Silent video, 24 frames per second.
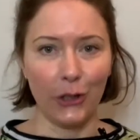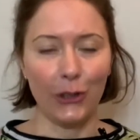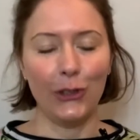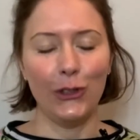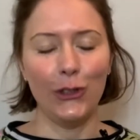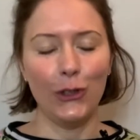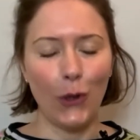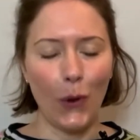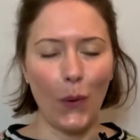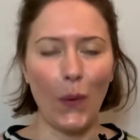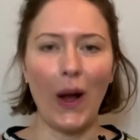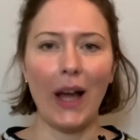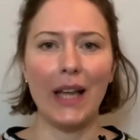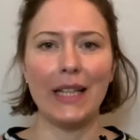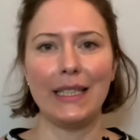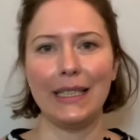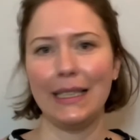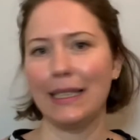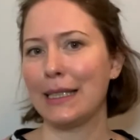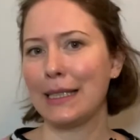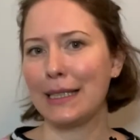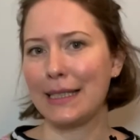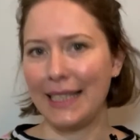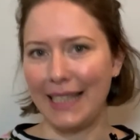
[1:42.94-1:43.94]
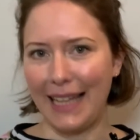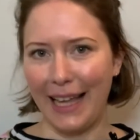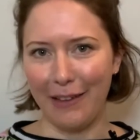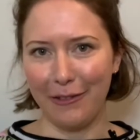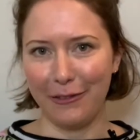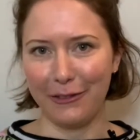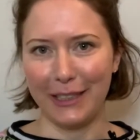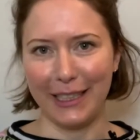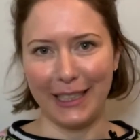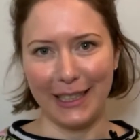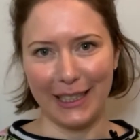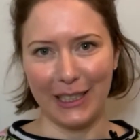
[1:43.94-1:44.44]
no ideas
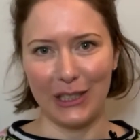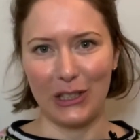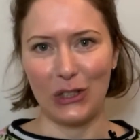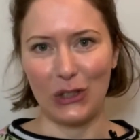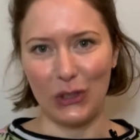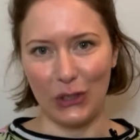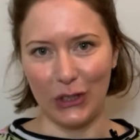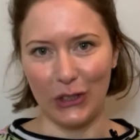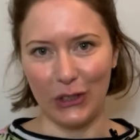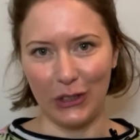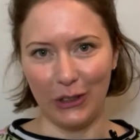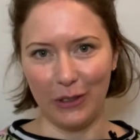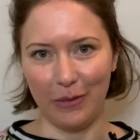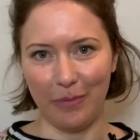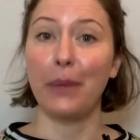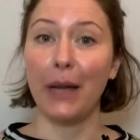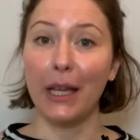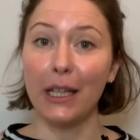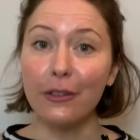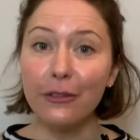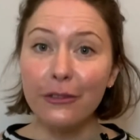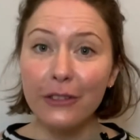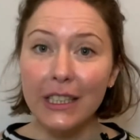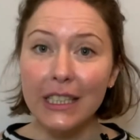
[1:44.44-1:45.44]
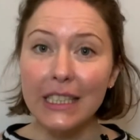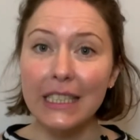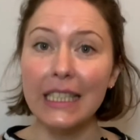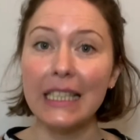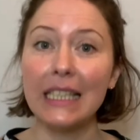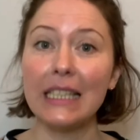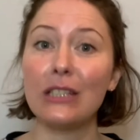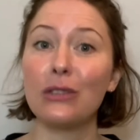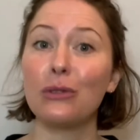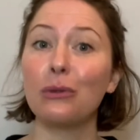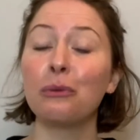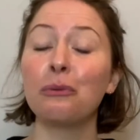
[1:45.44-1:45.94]
left in the circle. Benefit,
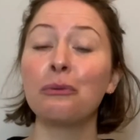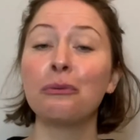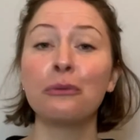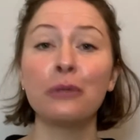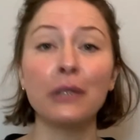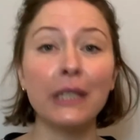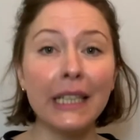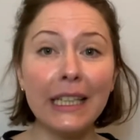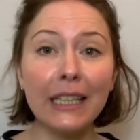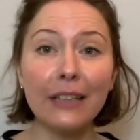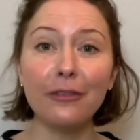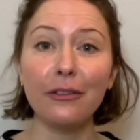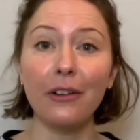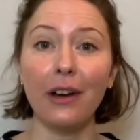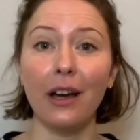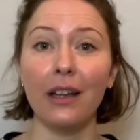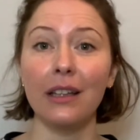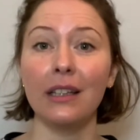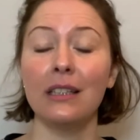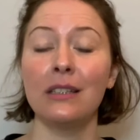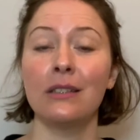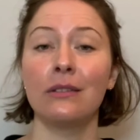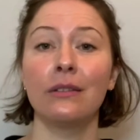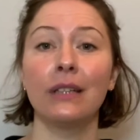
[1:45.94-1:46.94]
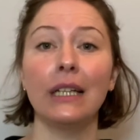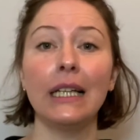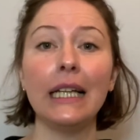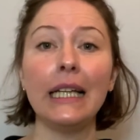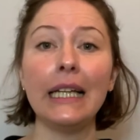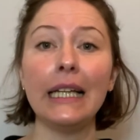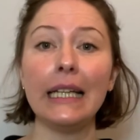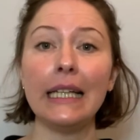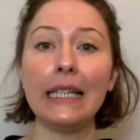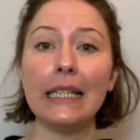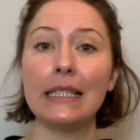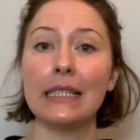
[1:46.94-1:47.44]
it's really fun and really
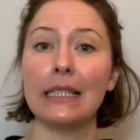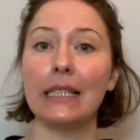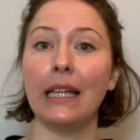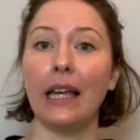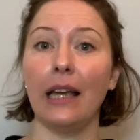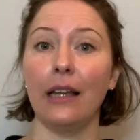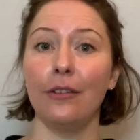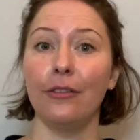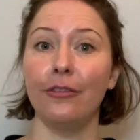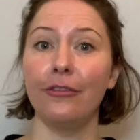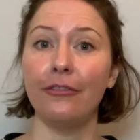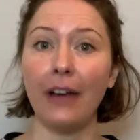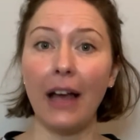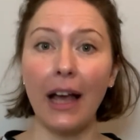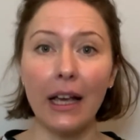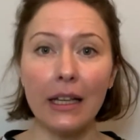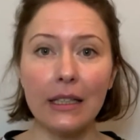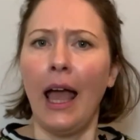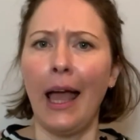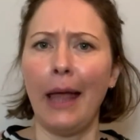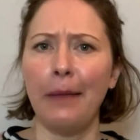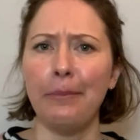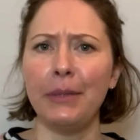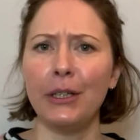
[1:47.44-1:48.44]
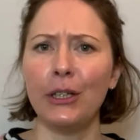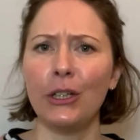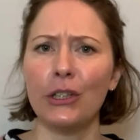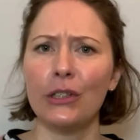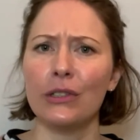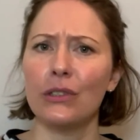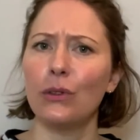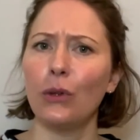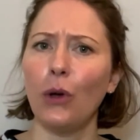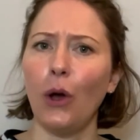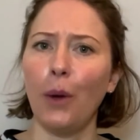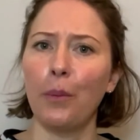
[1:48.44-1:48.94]
easy and fast. And
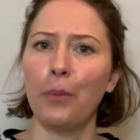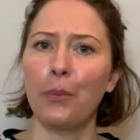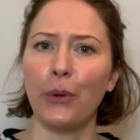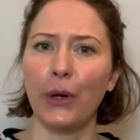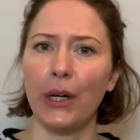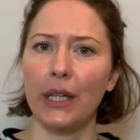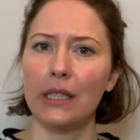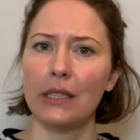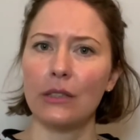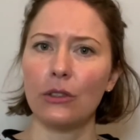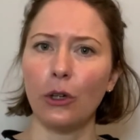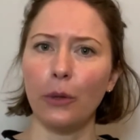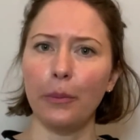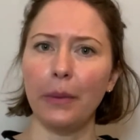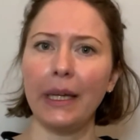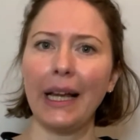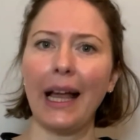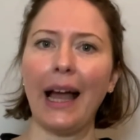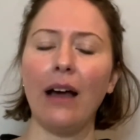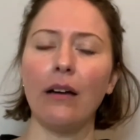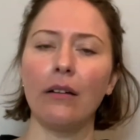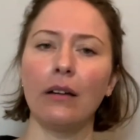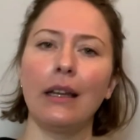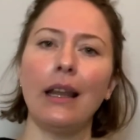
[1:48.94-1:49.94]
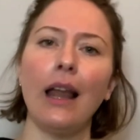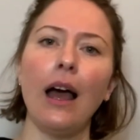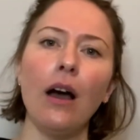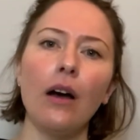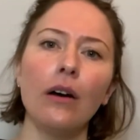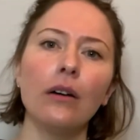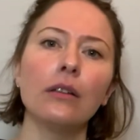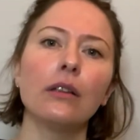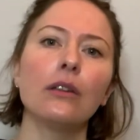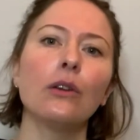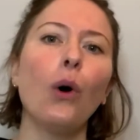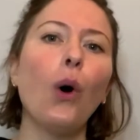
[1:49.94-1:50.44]
because you are brainstorming out
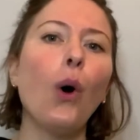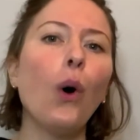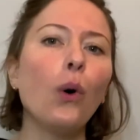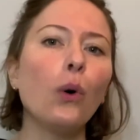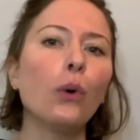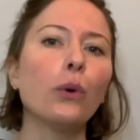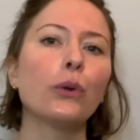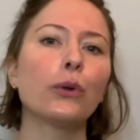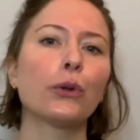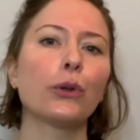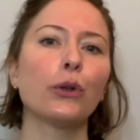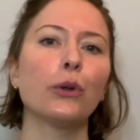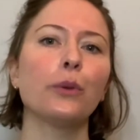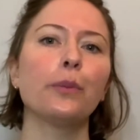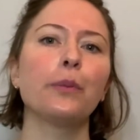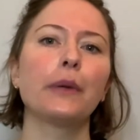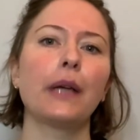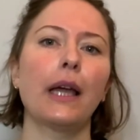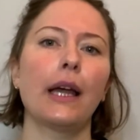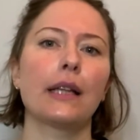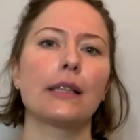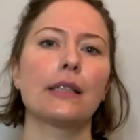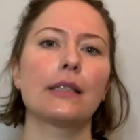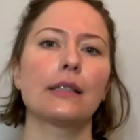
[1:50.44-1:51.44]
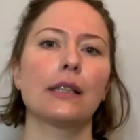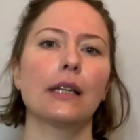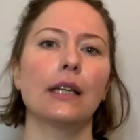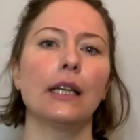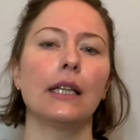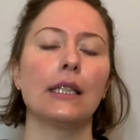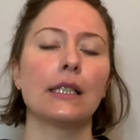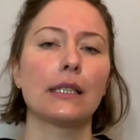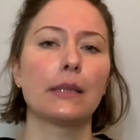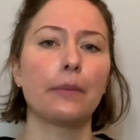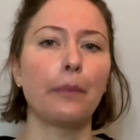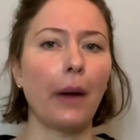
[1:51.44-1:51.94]
loud, the whole group gets
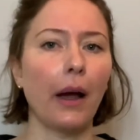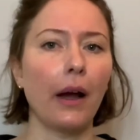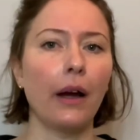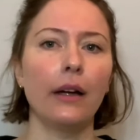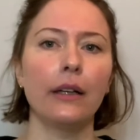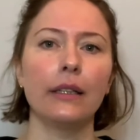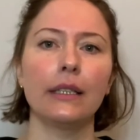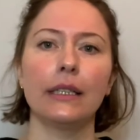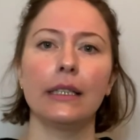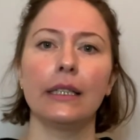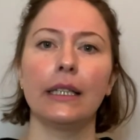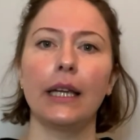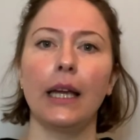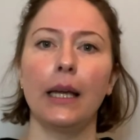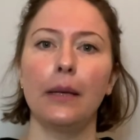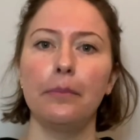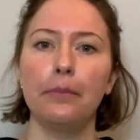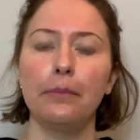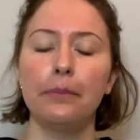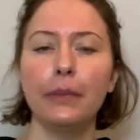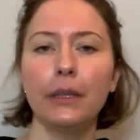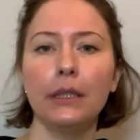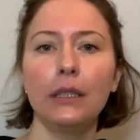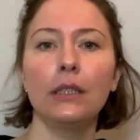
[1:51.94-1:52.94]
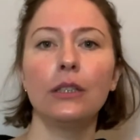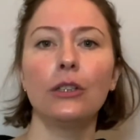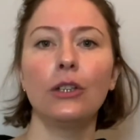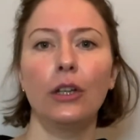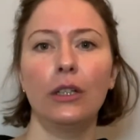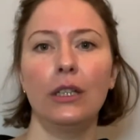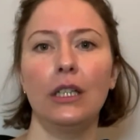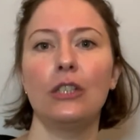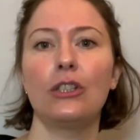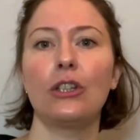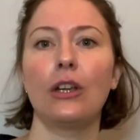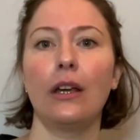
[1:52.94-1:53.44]
inspired and can build
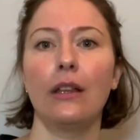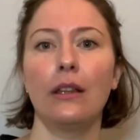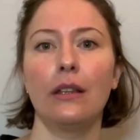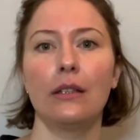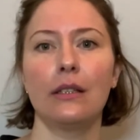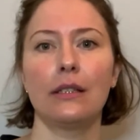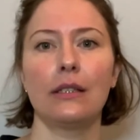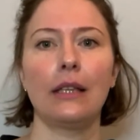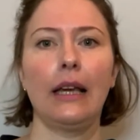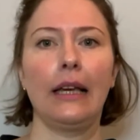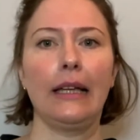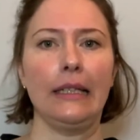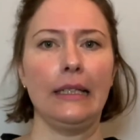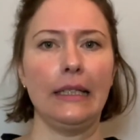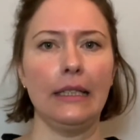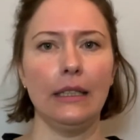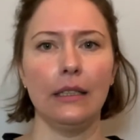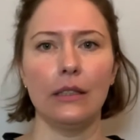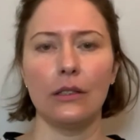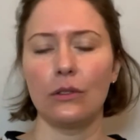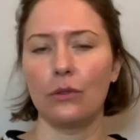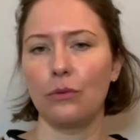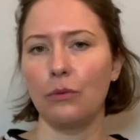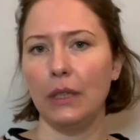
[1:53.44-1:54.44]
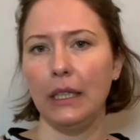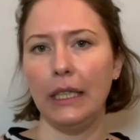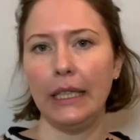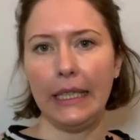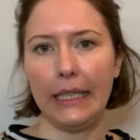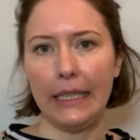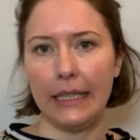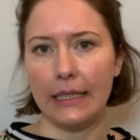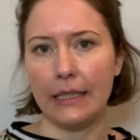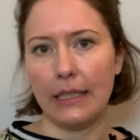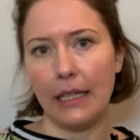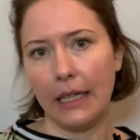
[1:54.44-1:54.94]
on each other's ideas really
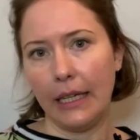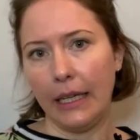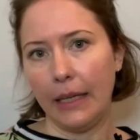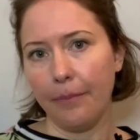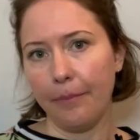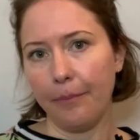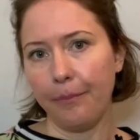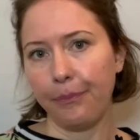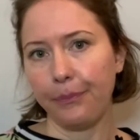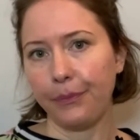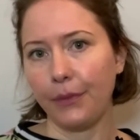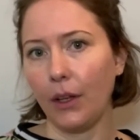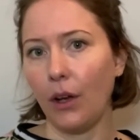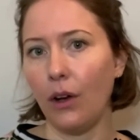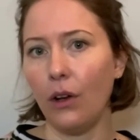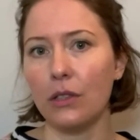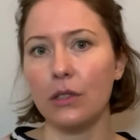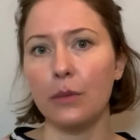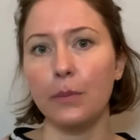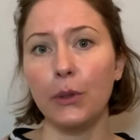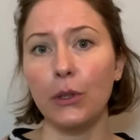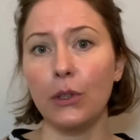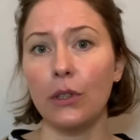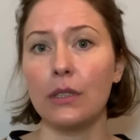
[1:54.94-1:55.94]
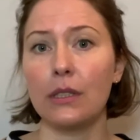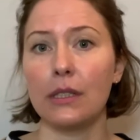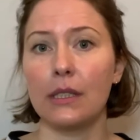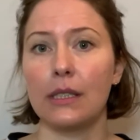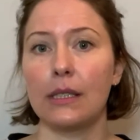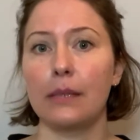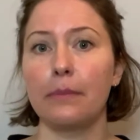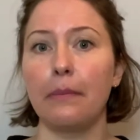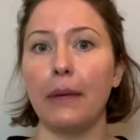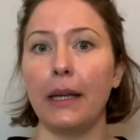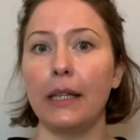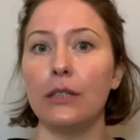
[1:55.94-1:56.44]
easily. Also because
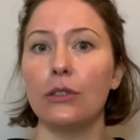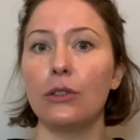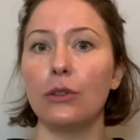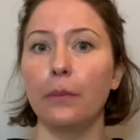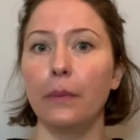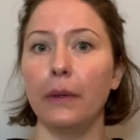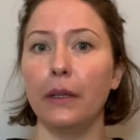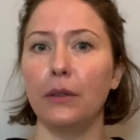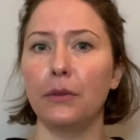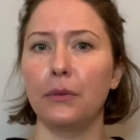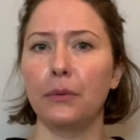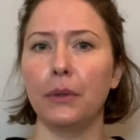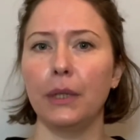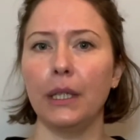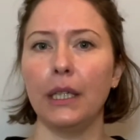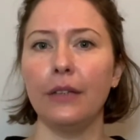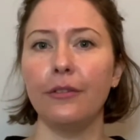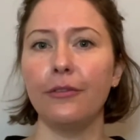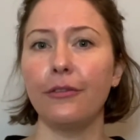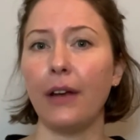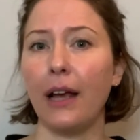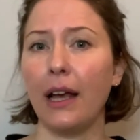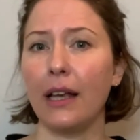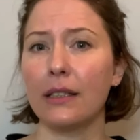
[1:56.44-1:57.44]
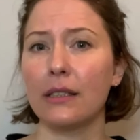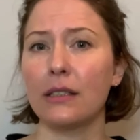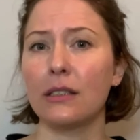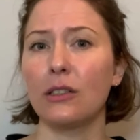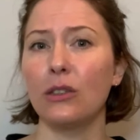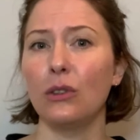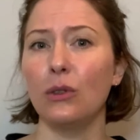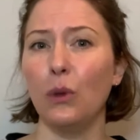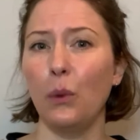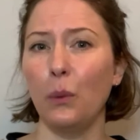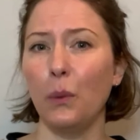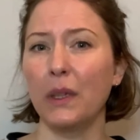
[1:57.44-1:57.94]
it's meant to be really
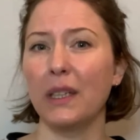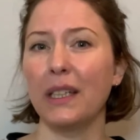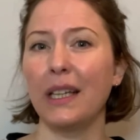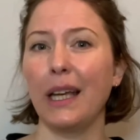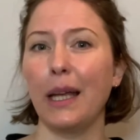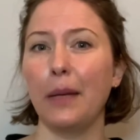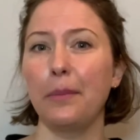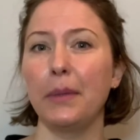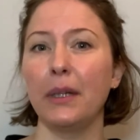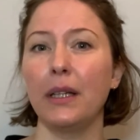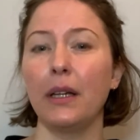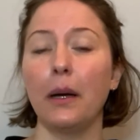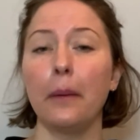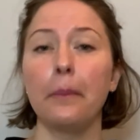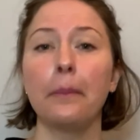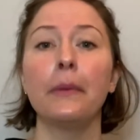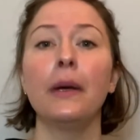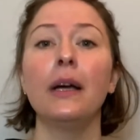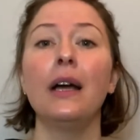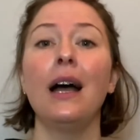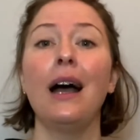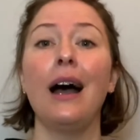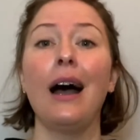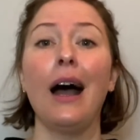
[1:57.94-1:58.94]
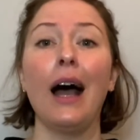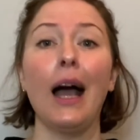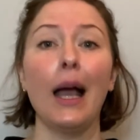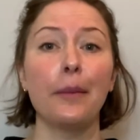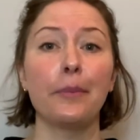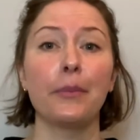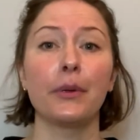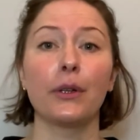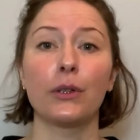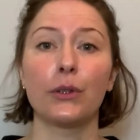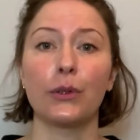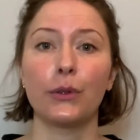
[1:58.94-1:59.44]
fast, no one can become
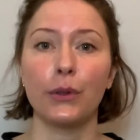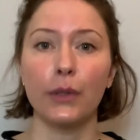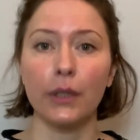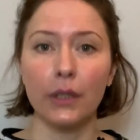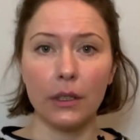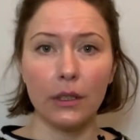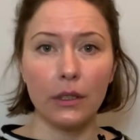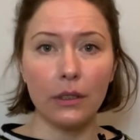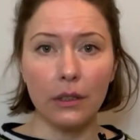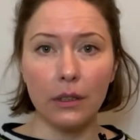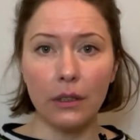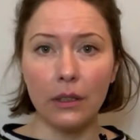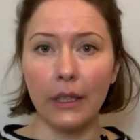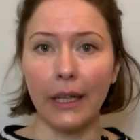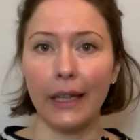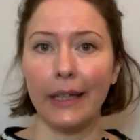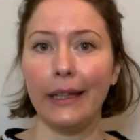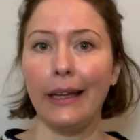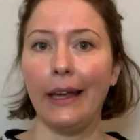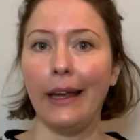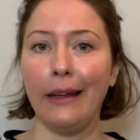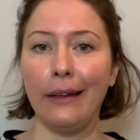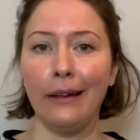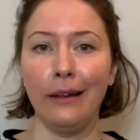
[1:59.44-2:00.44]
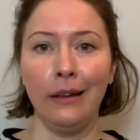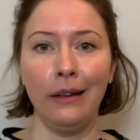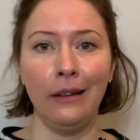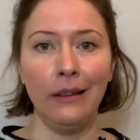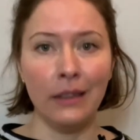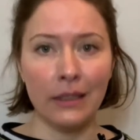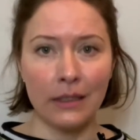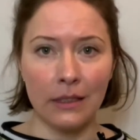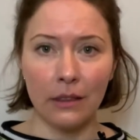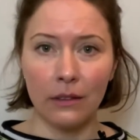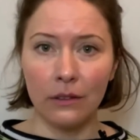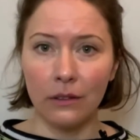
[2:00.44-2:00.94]
hypercritical and
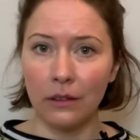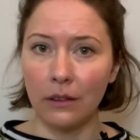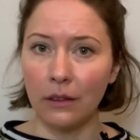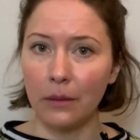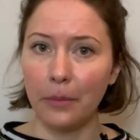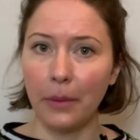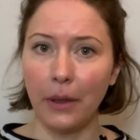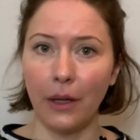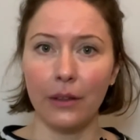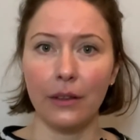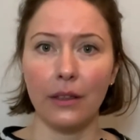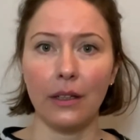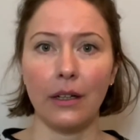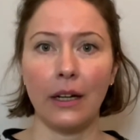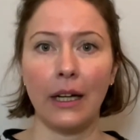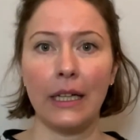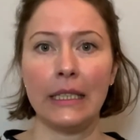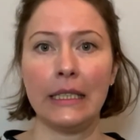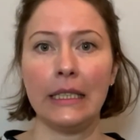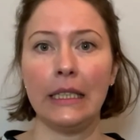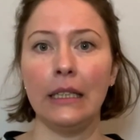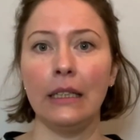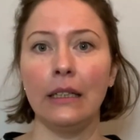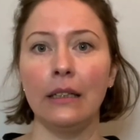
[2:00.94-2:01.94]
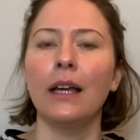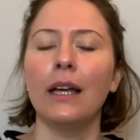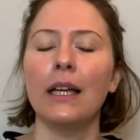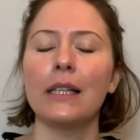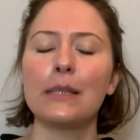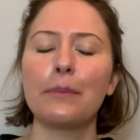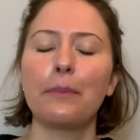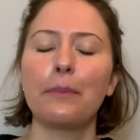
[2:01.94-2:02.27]
analytical about their idea. It's